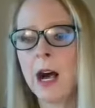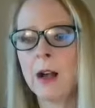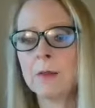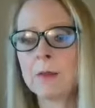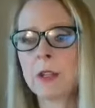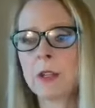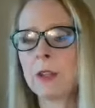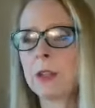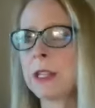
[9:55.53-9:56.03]

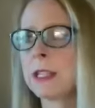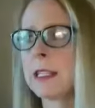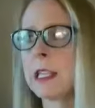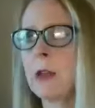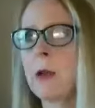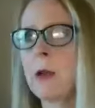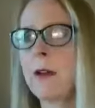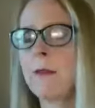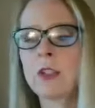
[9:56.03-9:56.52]
So let's say
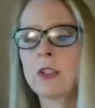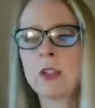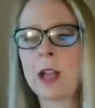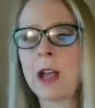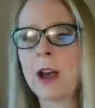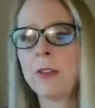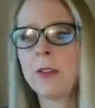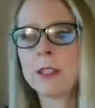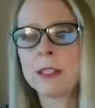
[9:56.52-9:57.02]
you have a
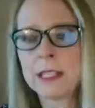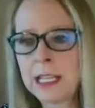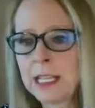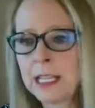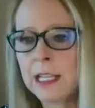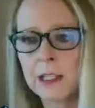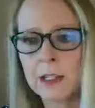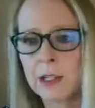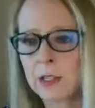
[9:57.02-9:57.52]
child that's
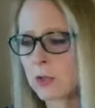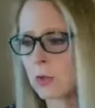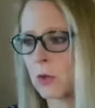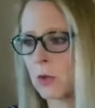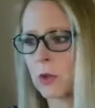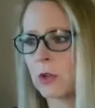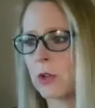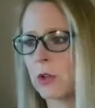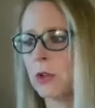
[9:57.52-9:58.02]
eating
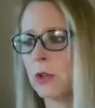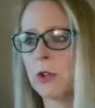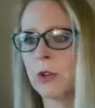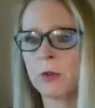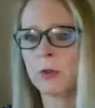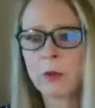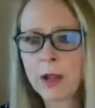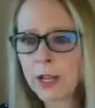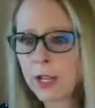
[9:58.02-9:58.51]
disordered
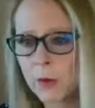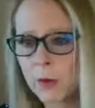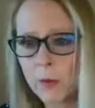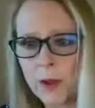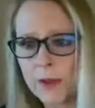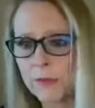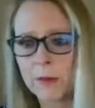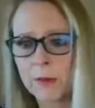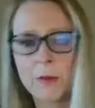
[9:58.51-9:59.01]
or running
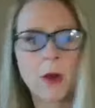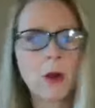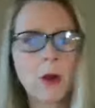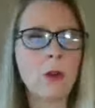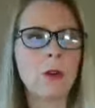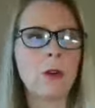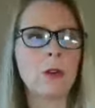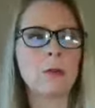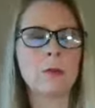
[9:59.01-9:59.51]
away from
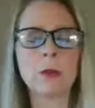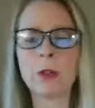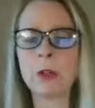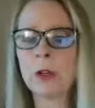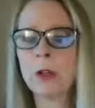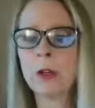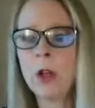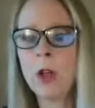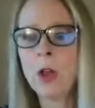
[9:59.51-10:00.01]
home
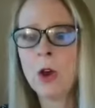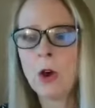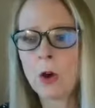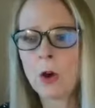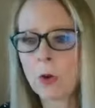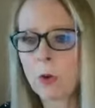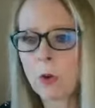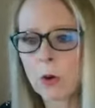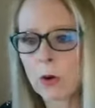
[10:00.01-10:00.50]

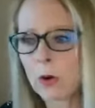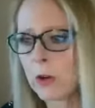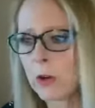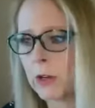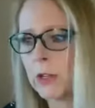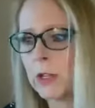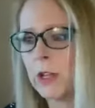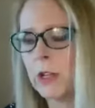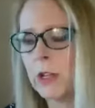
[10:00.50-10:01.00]

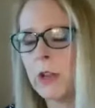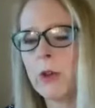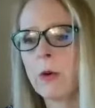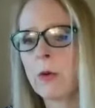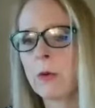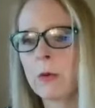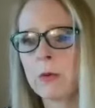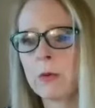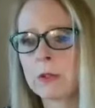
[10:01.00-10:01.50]
or
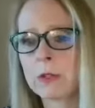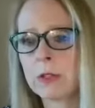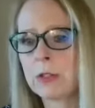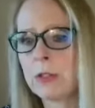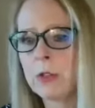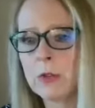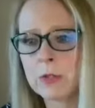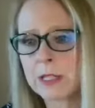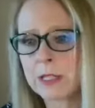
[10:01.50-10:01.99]

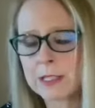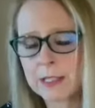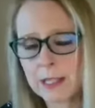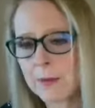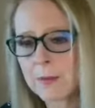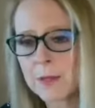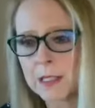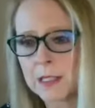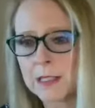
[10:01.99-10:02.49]
using
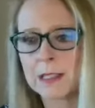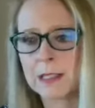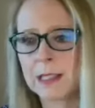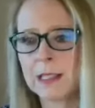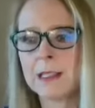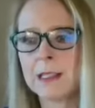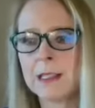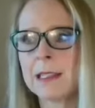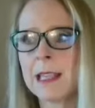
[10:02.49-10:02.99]

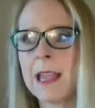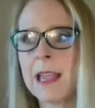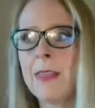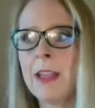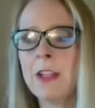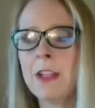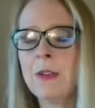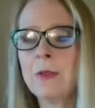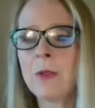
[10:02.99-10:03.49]
substances, and
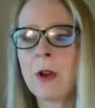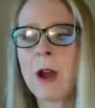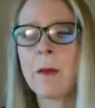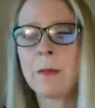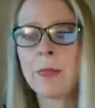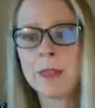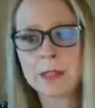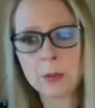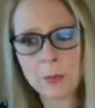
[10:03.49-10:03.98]
then you drop this